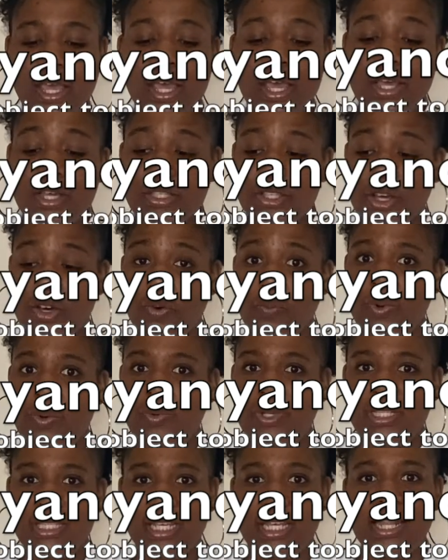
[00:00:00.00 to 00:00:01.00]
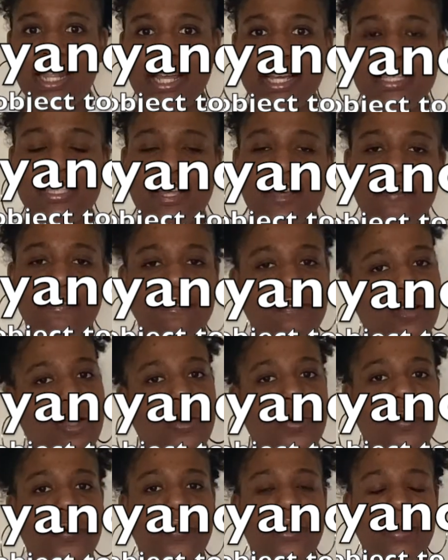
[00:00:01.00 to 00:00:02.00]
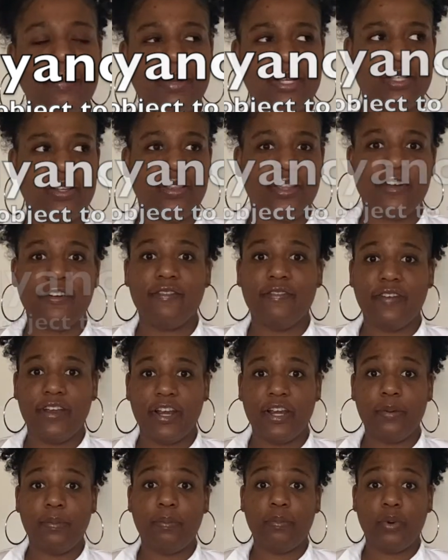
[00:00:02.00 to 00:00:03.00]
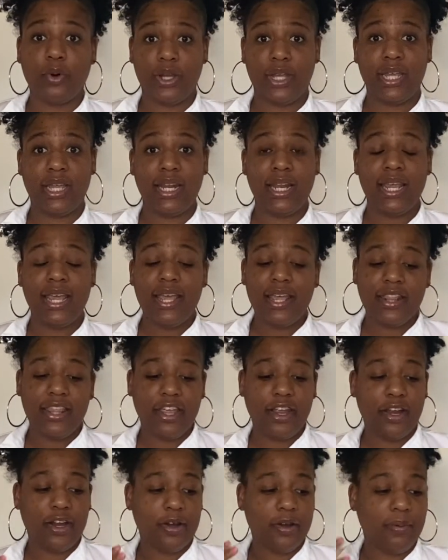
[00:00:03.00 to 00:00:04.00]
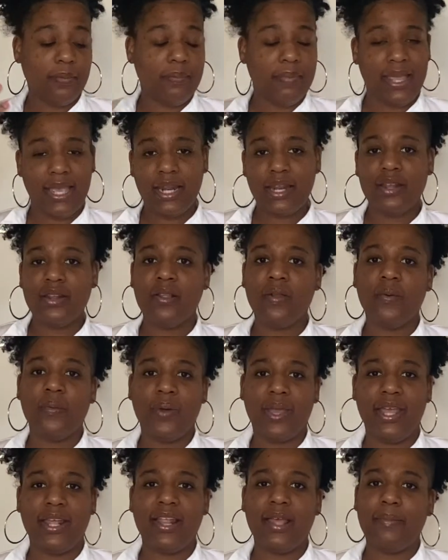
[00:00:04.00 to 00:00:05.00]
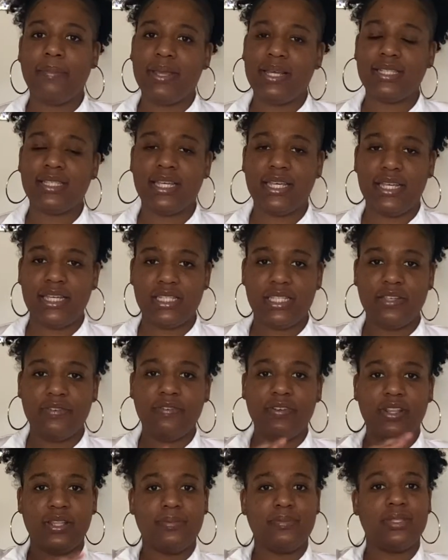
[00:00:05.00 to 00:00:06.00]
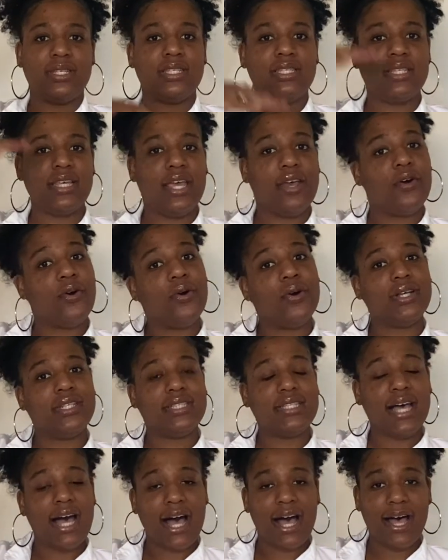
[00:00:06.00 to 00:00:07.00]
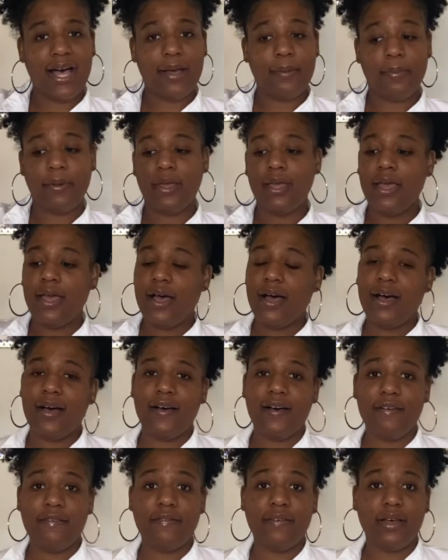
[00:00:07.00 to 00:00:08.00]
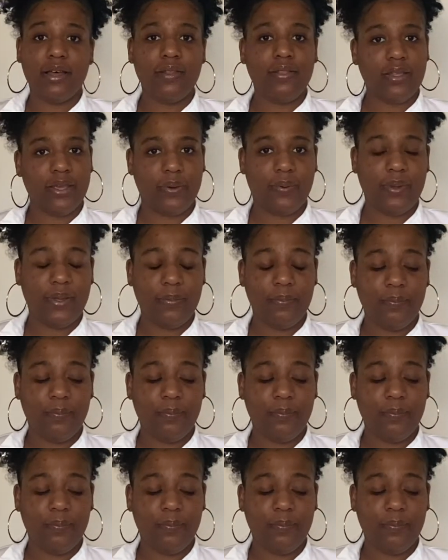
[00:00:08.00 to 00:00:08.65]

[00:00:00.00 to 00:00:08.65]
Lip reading: So when we see things that float, that means that they're very buoyant. They're made in a way that makes it easy for them to sit on top of a liquid.